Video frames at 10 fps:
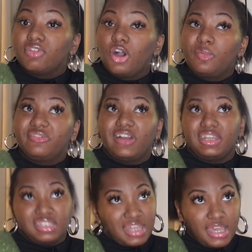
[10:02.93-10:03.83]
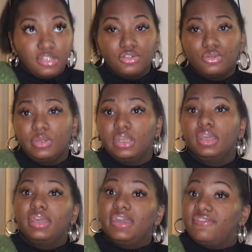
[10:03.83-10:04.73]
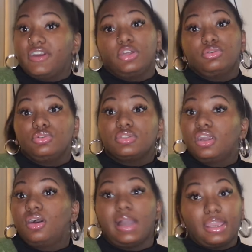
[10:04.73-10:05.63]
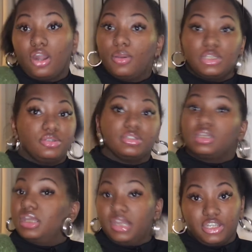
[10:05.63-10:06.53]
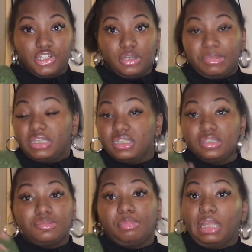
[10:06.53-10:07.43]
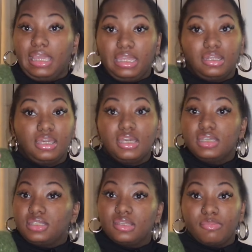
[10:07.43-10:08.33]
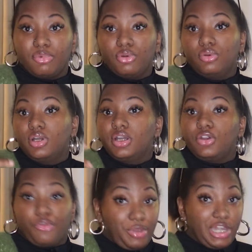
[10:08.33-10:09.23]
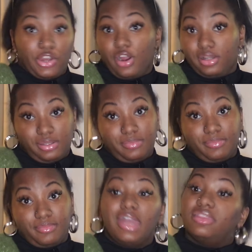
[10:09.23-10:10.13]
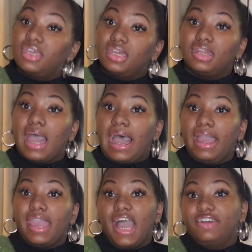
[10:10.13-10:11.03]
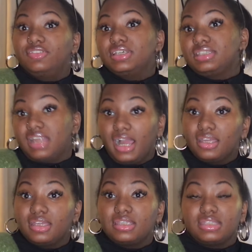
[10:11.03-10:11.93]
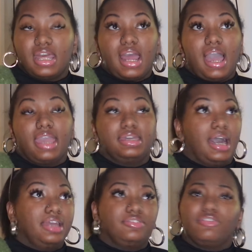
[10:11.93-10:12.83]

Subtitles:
of the home if I decide to. And if I don't use it all, I can always use it again next year because it's plain, simple green garland. And then I have the stockings that I got